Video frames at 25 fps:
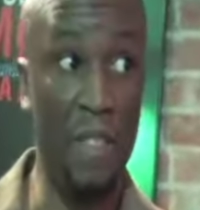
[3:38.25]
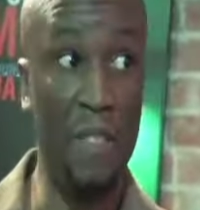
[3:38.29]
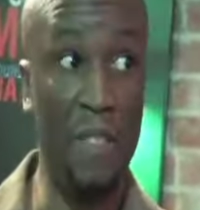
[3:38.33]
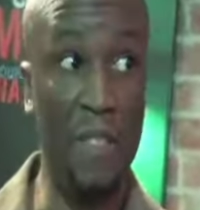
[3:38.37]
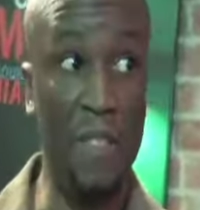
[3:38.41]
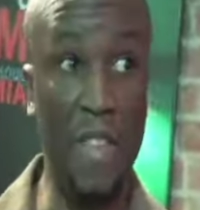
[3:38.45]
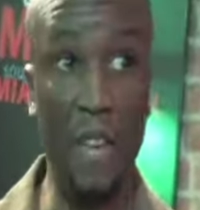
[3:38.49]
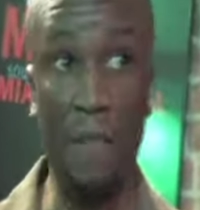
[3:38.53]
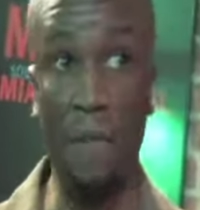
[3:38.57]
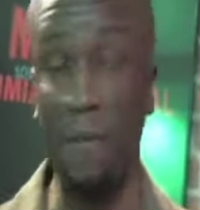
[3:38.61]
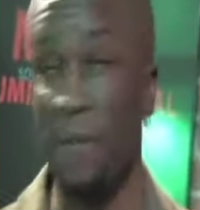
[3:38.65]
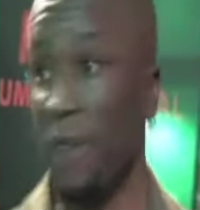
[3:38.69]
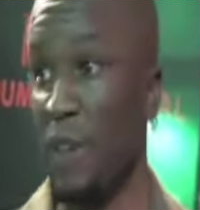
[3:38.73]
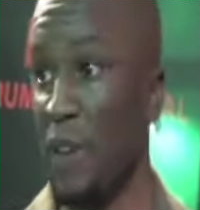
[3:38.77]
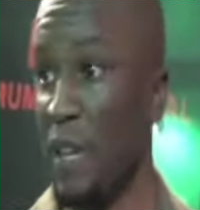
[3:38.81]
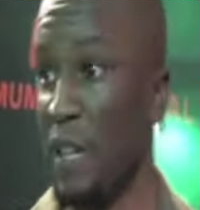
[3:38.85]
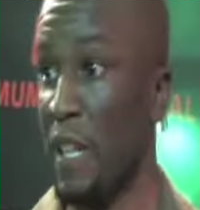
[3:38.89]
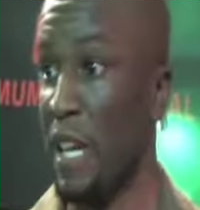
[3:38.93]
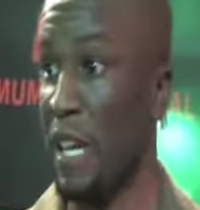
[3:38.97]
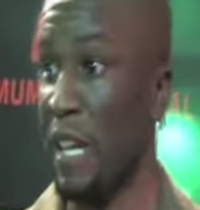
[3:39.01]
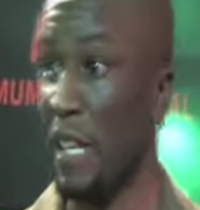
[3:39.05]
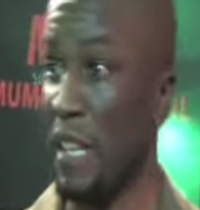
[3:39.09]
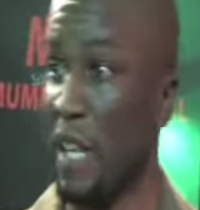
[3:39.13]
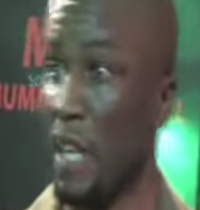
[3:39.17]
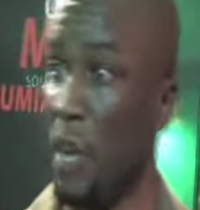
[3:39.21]
they feel
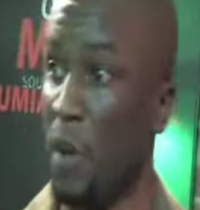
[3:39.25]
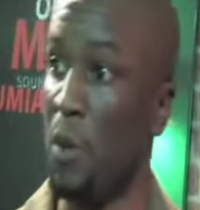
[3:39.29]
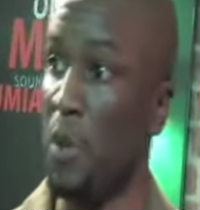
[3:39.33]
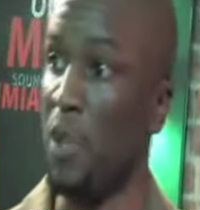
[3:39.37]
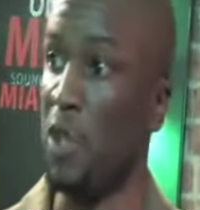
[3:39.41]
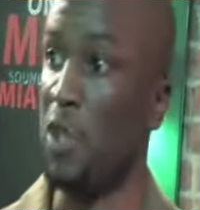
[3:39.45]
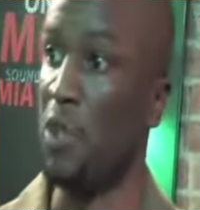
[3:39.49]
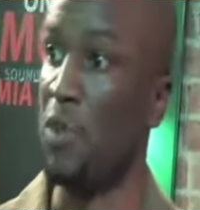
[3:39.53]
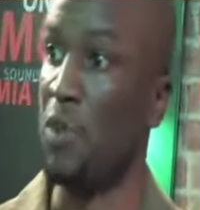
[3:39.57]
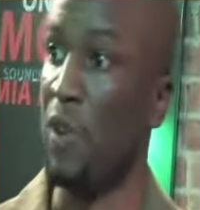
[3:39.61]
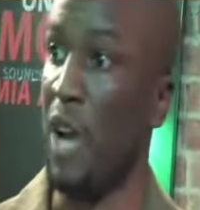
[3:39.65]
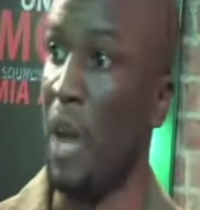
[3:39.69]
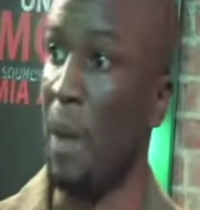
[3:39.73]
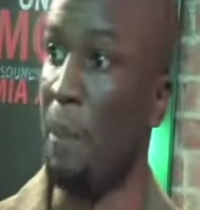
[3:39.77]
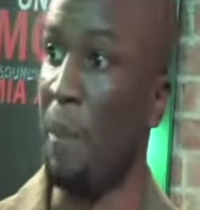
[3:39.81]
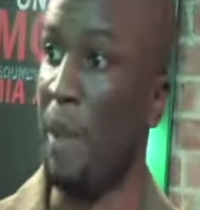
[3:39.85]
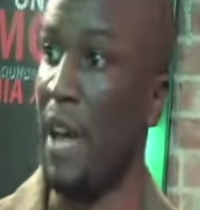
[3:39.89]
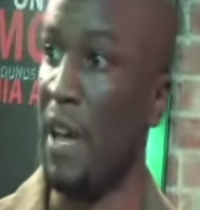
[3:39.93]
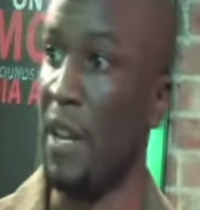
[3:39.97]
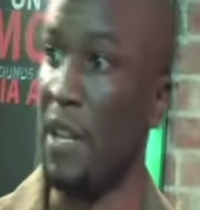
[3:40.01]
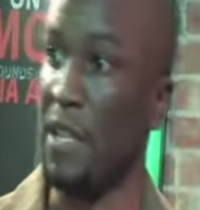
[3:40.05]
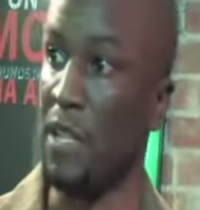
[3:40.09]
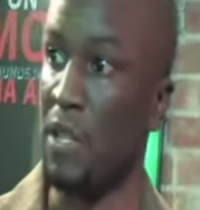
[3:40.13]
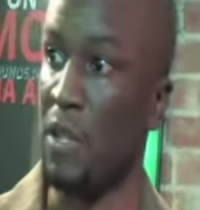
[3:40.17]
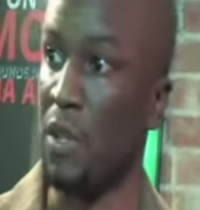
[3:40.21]
like they would drop
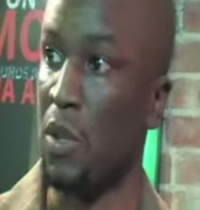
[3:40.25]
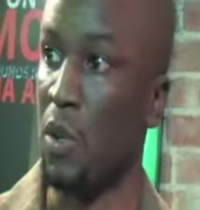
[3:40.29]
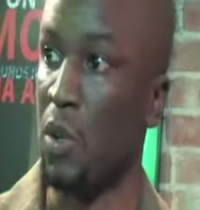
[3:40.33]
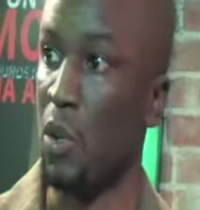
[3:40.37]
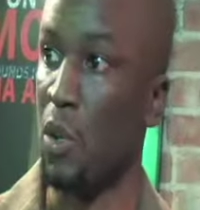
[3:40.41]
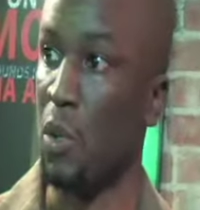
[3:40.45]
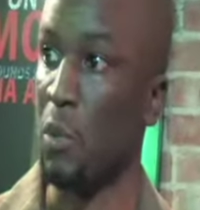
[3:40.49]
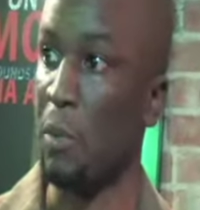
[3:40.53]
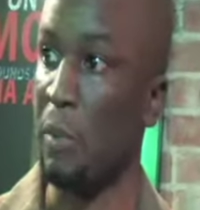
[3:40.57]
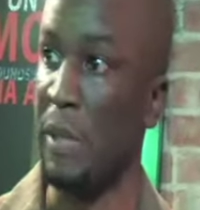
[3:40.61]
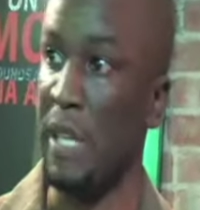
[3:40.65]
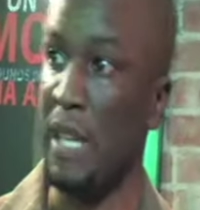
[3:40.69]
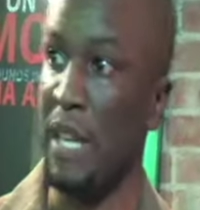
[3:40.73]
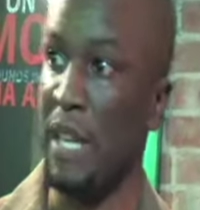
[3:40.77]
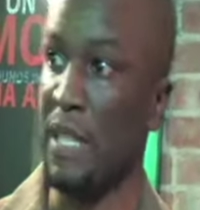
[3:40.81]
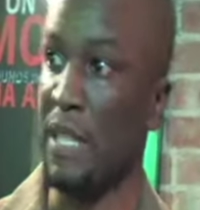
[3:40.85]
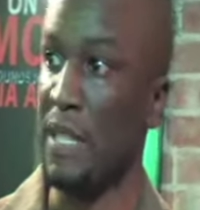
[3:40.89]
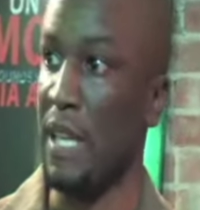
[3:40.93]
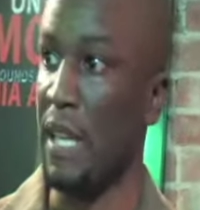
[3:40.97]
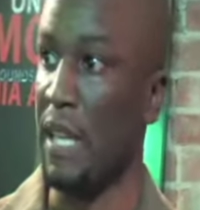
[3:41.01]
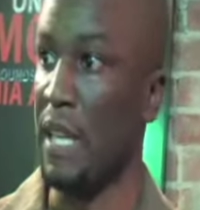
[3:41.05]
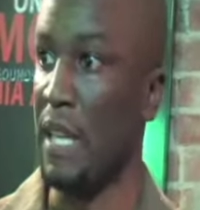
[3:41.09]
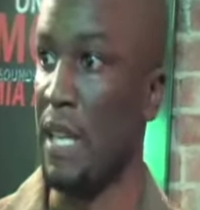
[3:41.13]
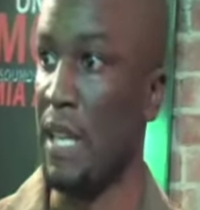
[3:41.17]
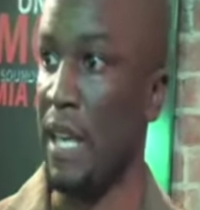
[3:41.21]
out of school because
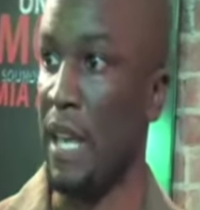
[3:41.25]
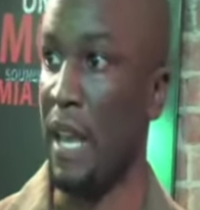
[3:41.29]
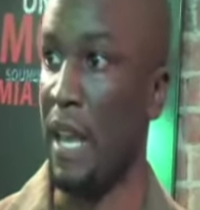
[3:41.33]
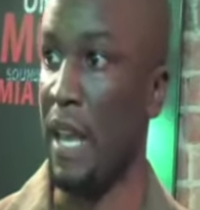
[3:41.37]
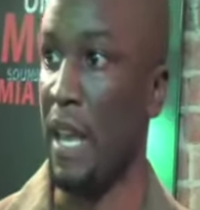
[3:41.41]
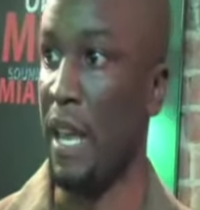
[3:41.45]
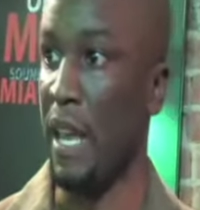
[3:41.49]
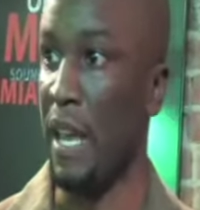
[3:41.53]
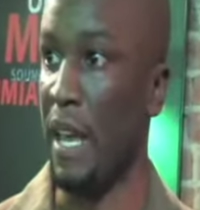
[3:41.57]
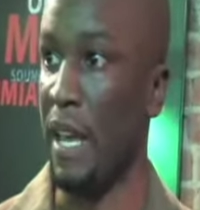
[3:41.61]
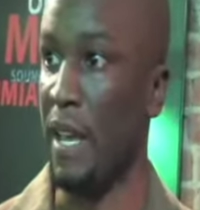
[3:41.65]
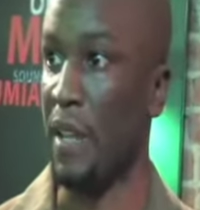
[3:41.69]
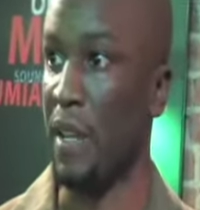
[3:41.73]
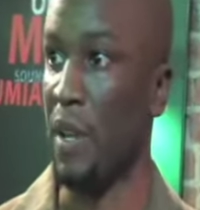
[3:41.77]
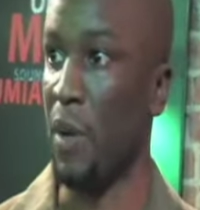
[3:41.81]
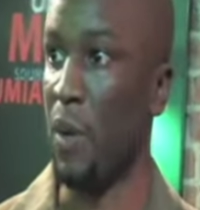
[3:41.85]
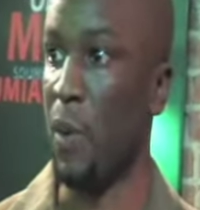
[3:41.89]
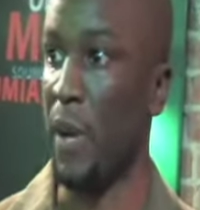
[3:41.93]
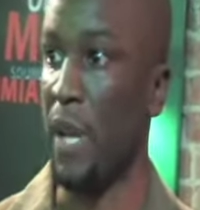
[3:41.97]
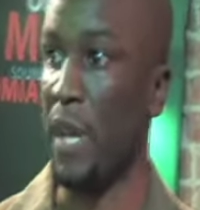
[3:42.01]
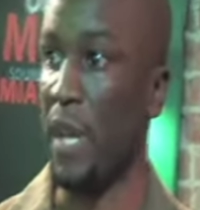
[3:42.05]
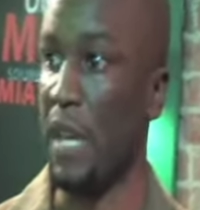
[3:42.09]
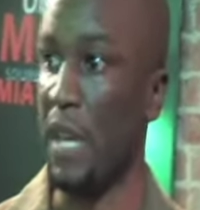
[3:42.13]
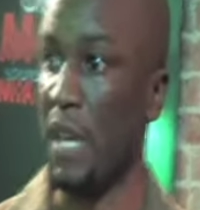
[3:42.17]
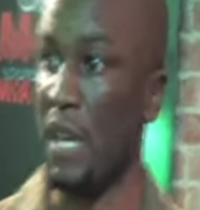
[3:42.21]
they could get ahead
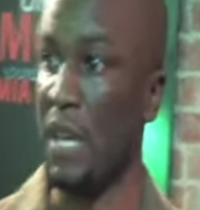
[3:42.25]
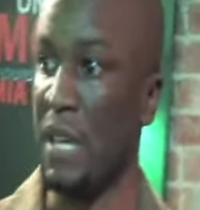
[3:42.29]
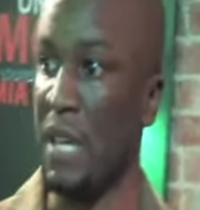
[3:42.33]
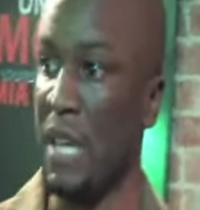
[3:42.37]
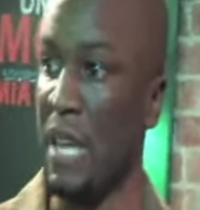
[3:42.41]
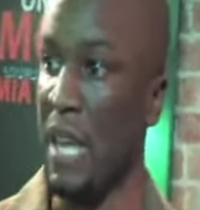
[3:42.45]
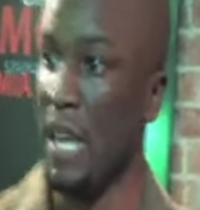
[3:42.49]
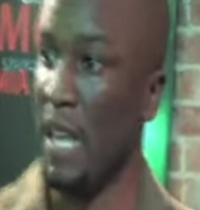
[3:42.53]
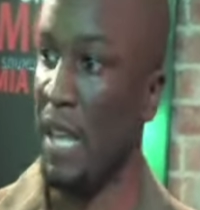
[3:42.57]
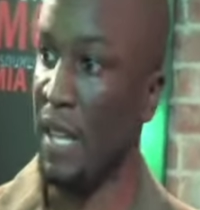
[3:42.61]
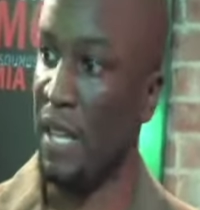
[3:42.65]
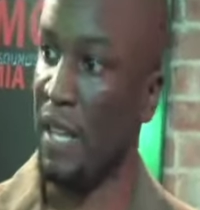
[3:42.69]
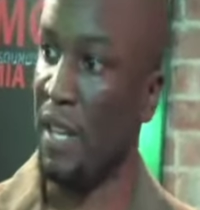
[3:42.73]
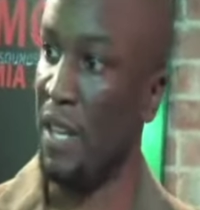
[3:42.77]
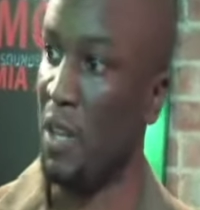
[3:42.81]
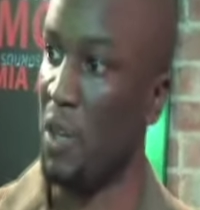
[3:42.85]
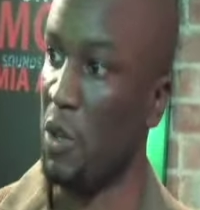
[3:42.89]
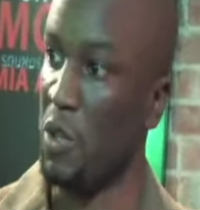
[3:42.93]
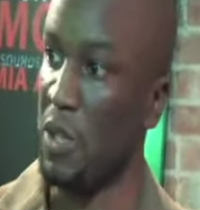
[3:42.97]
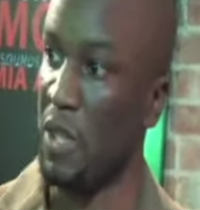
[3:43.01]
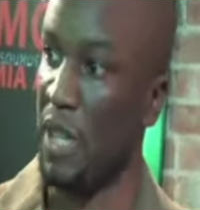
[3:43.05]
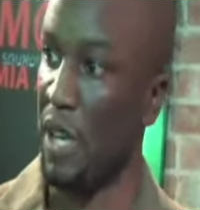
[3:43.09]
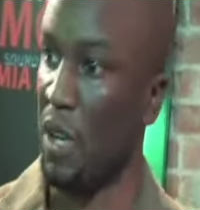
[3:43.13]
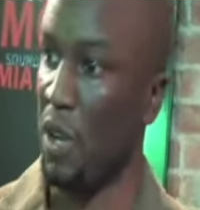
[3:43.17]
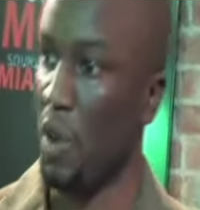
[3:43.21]
quicker than
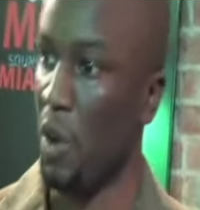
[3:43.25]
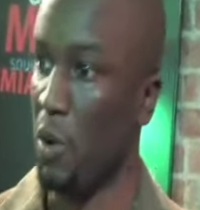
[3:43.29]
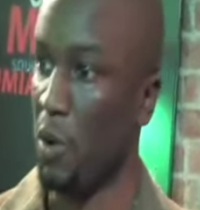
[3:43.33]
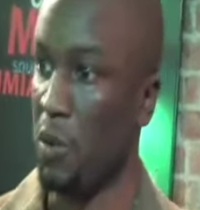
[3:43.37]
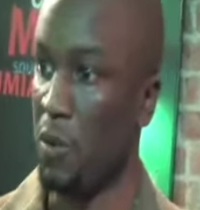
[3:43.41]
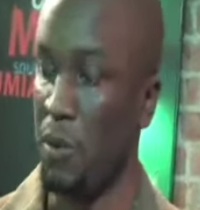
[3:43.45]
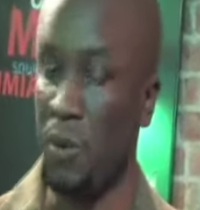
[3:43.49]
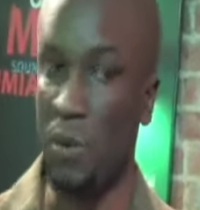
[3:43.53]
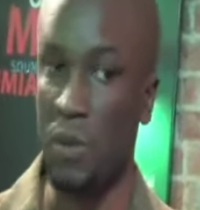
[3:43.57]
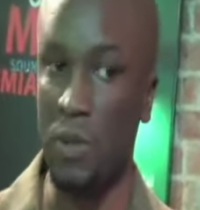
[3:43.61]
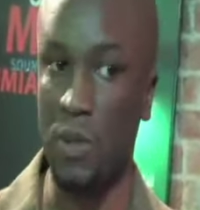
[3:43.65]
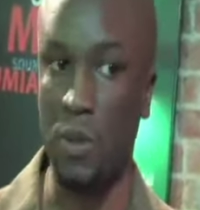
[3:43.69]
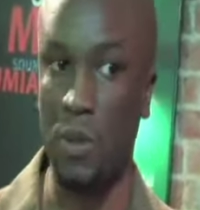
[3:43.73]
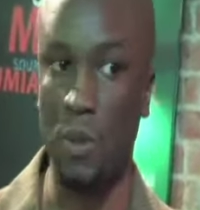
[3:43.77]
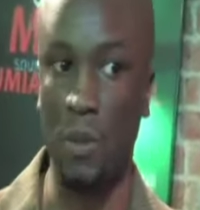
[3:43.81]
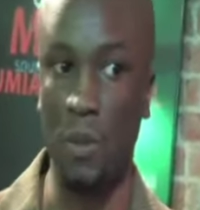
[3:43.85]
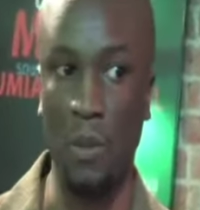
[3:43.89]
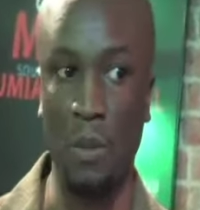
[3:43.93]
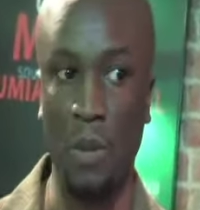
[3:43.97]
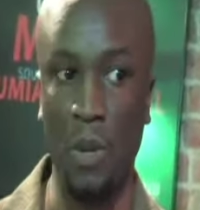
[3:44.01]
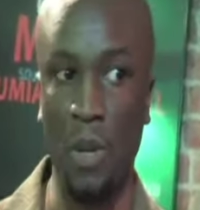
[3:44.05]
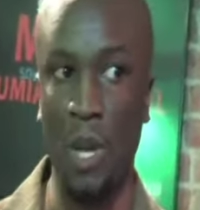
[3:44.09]
those that go through school.